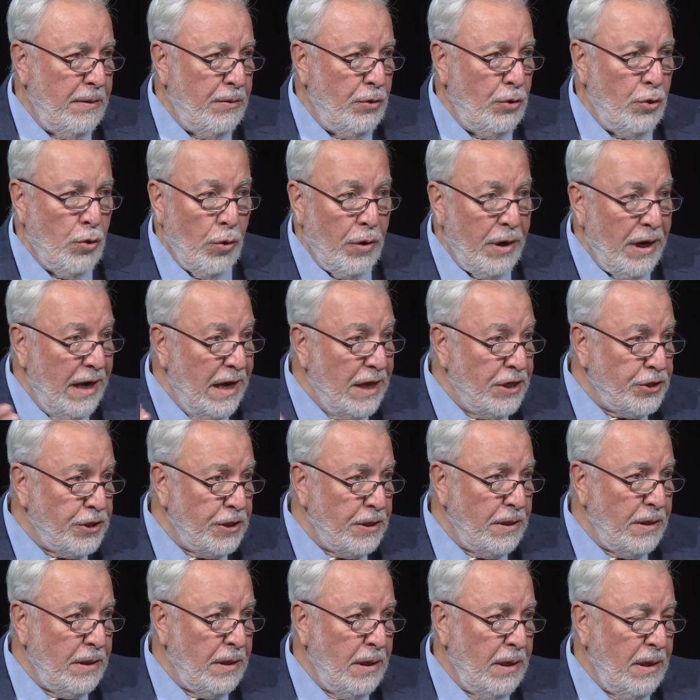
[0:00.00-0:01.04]
no
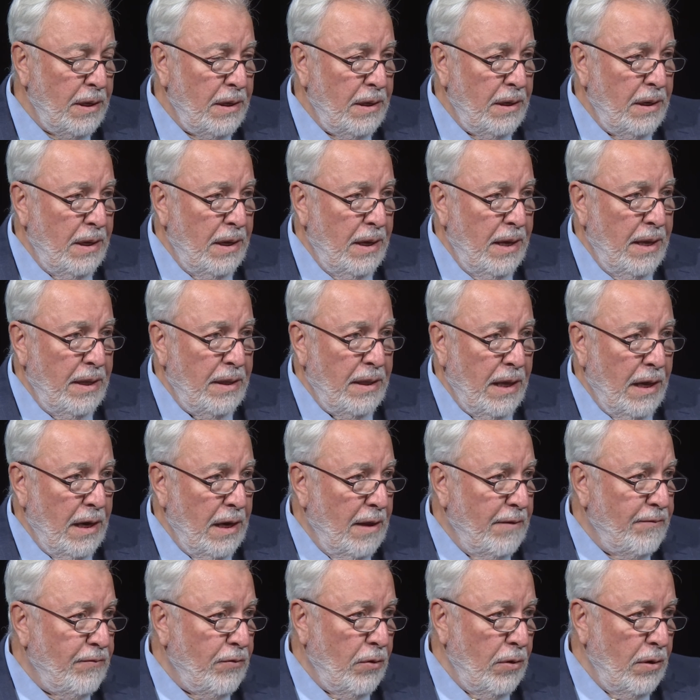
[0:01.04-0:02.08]
religion, and I
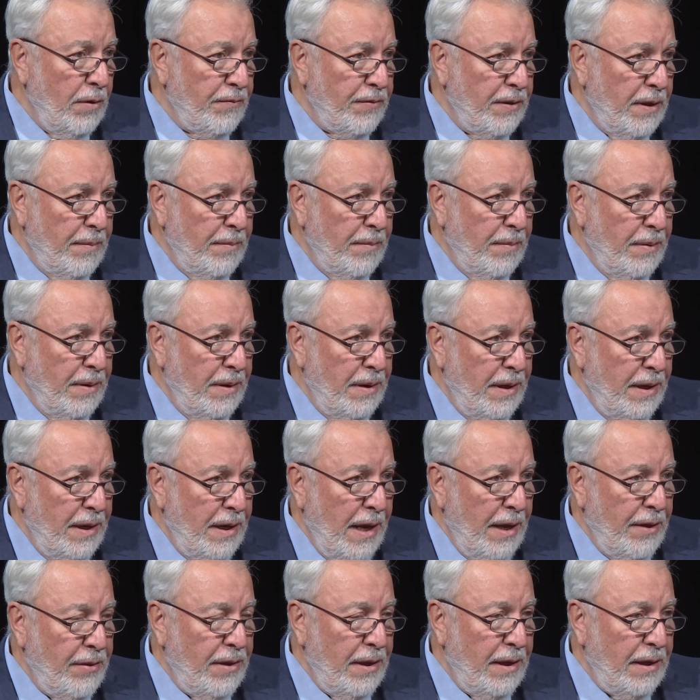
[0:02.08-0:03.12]
love all of them. And
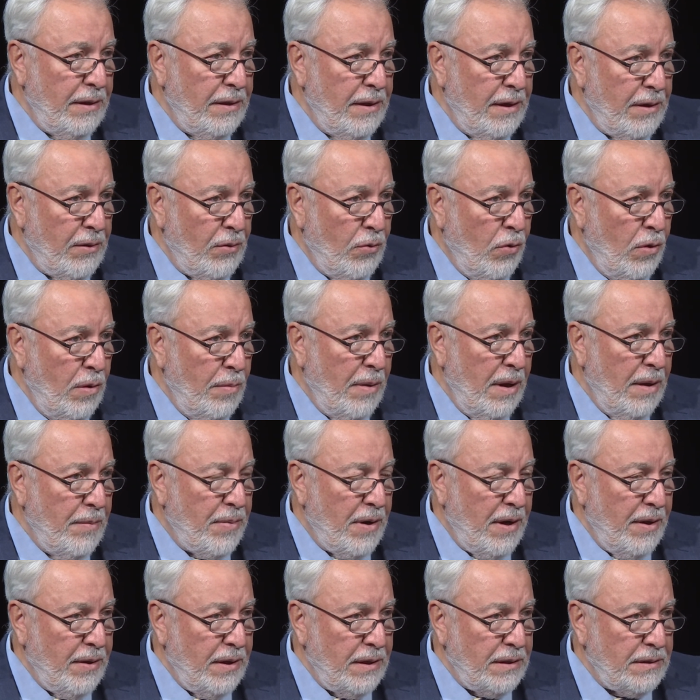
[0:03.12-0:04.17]
I think they're all my
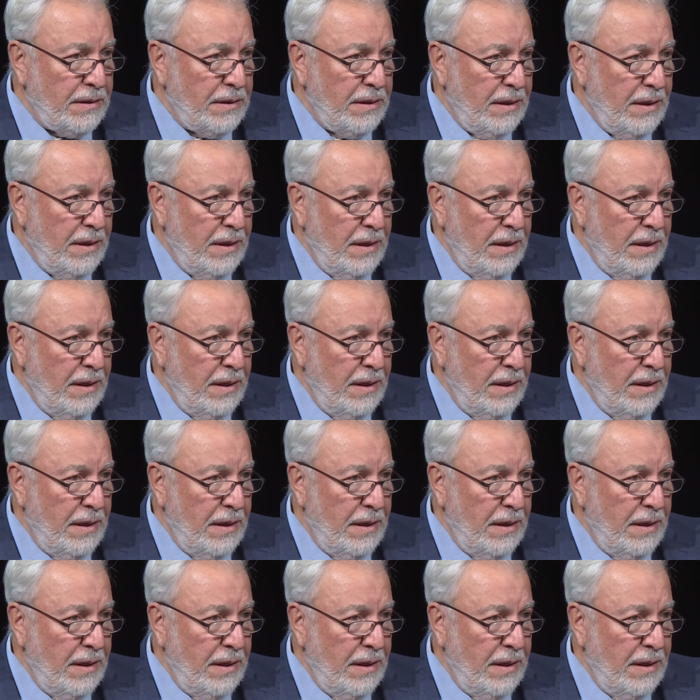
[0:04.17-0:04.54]
brothers.